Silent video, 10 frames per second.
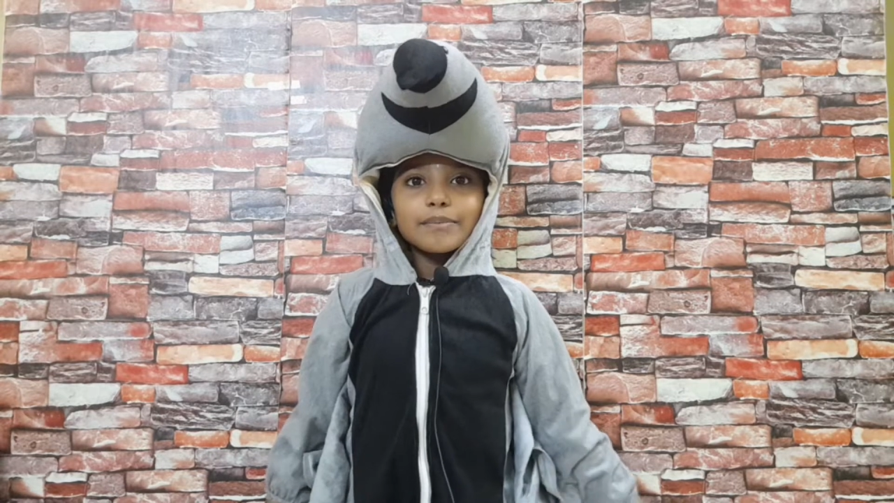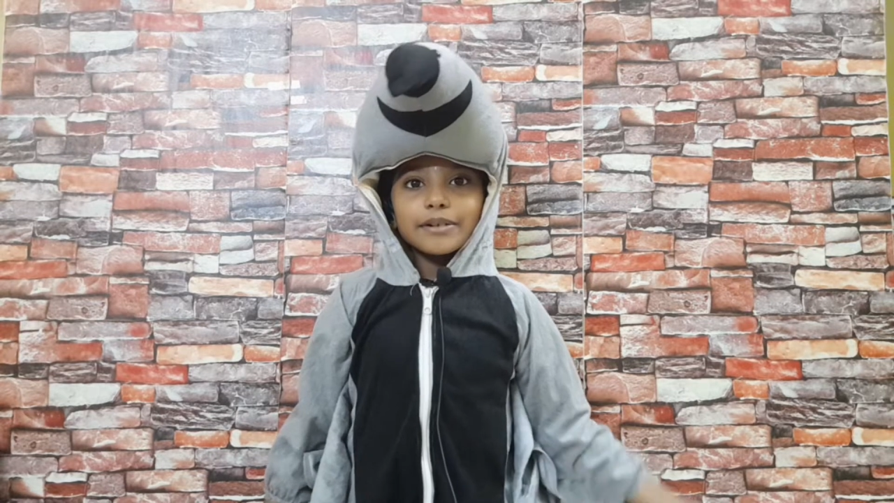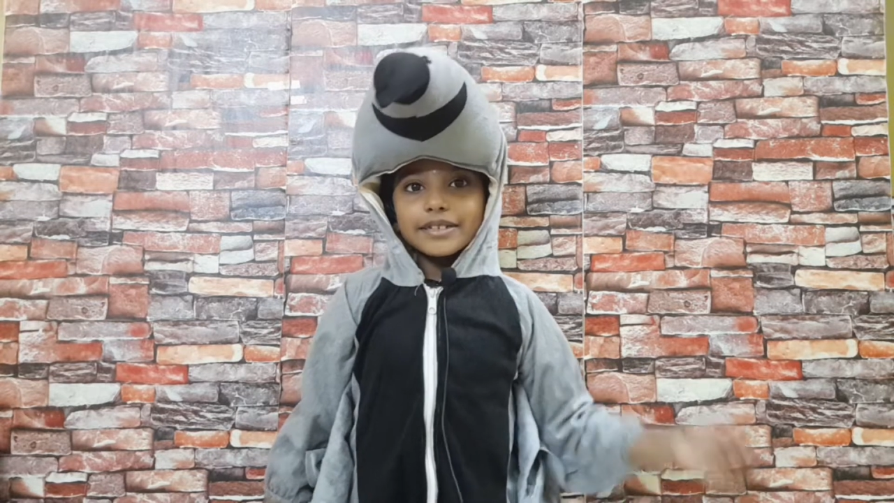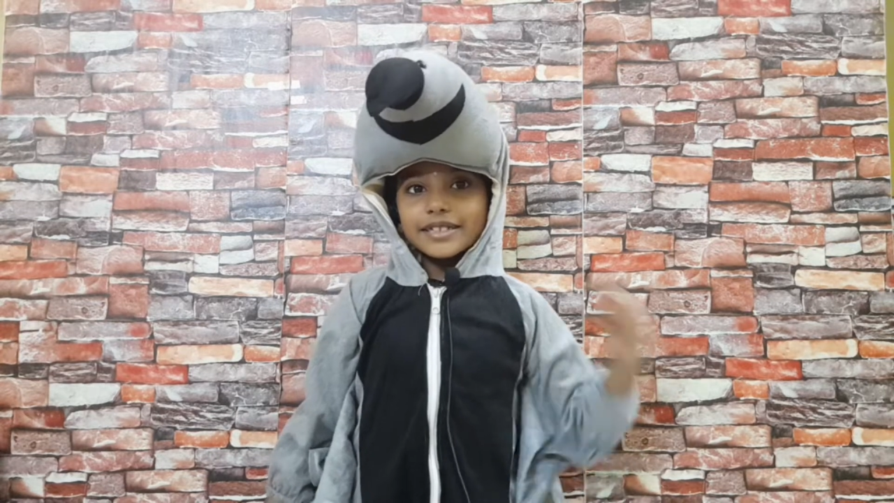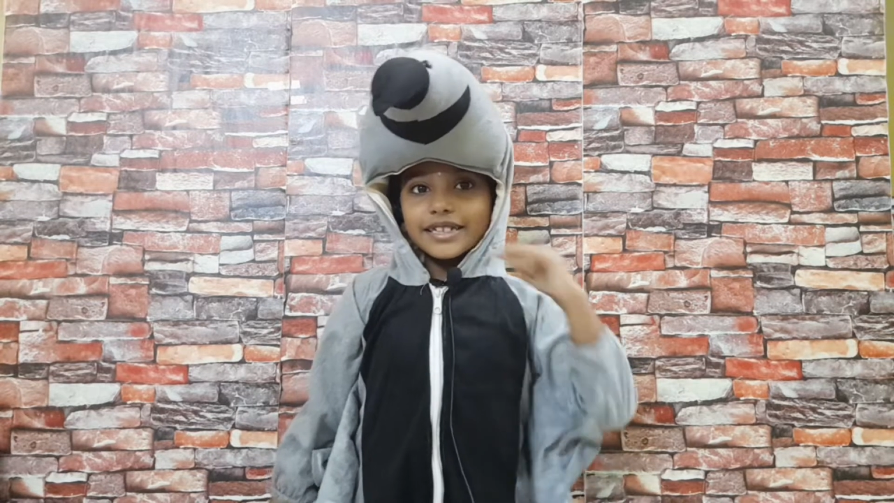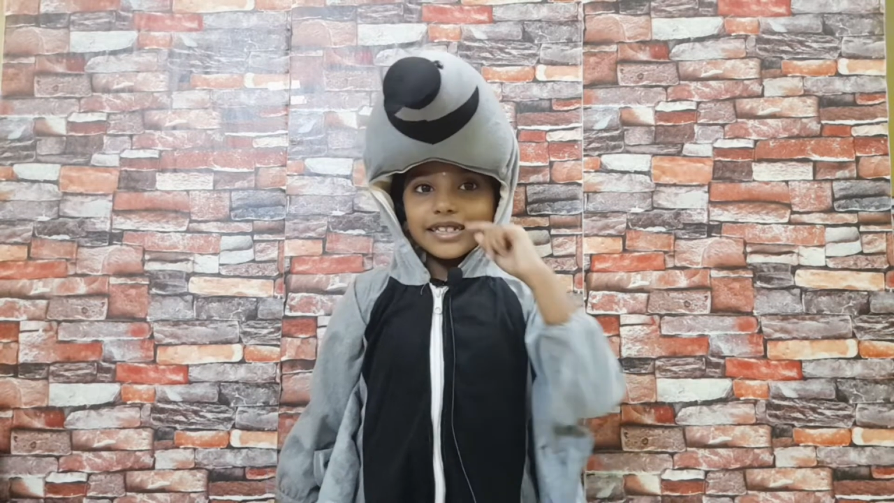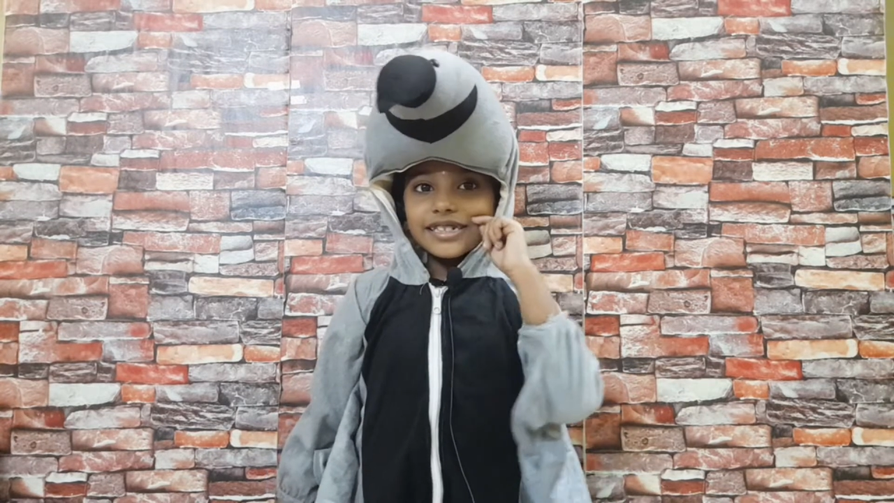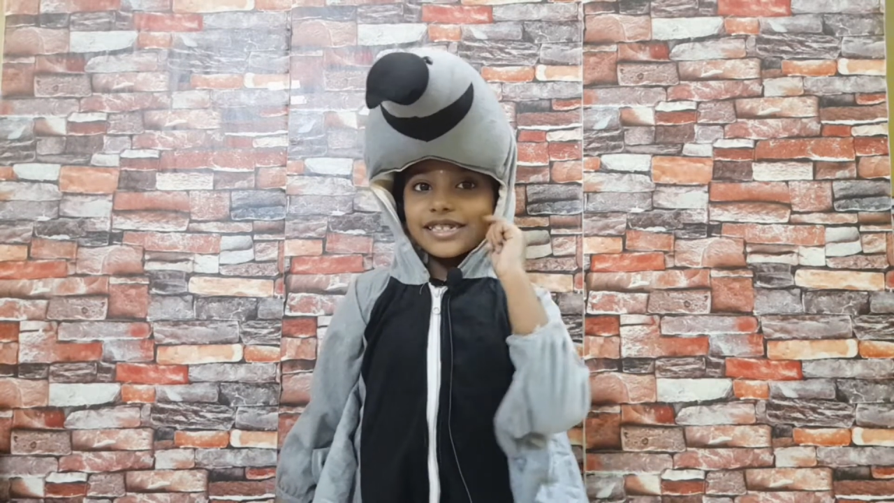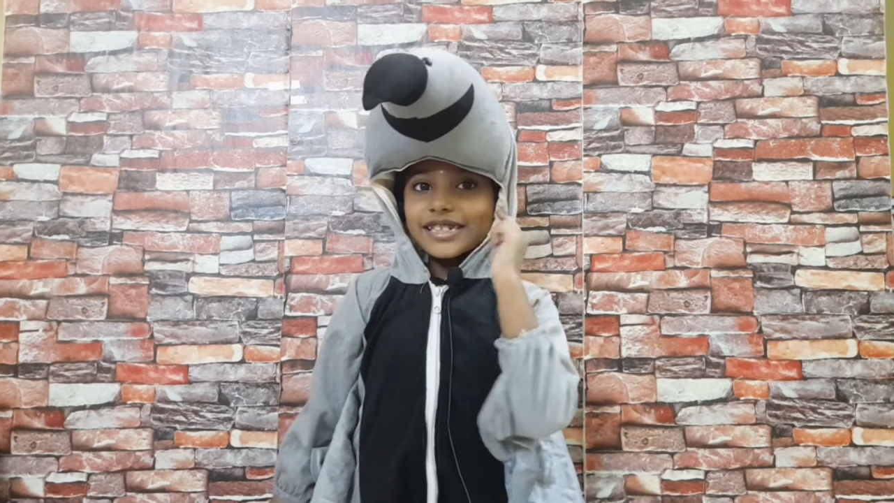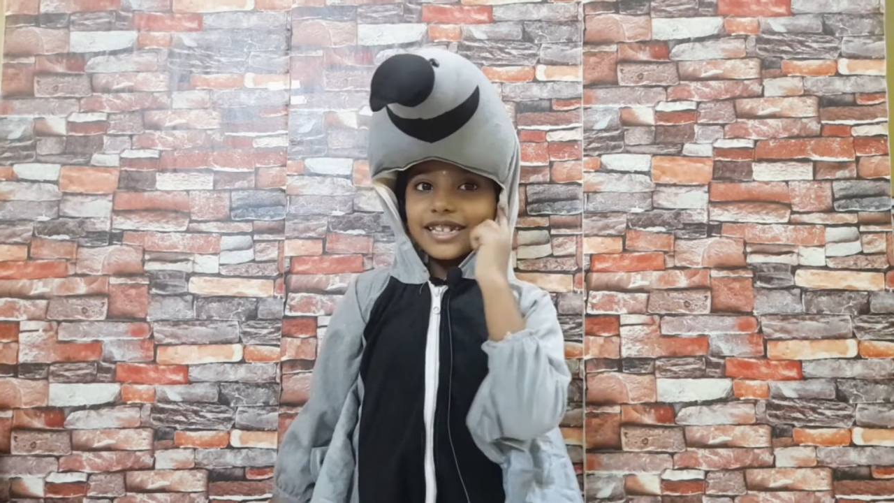
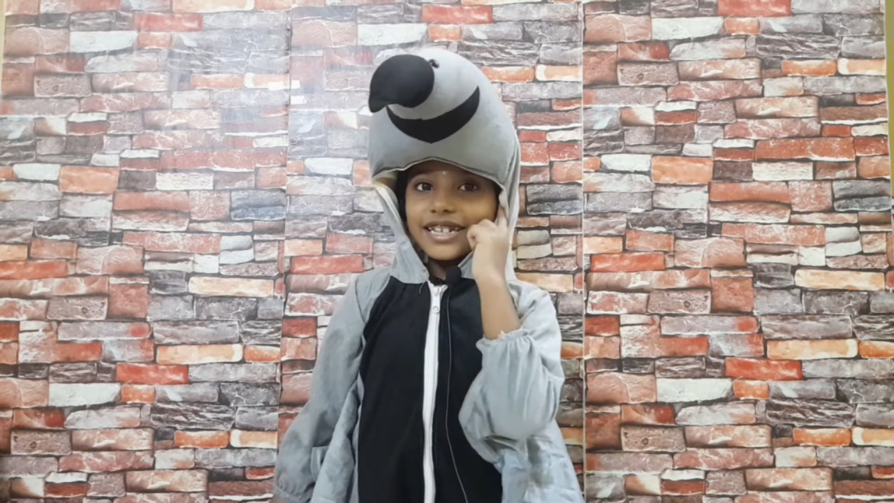Pigeons'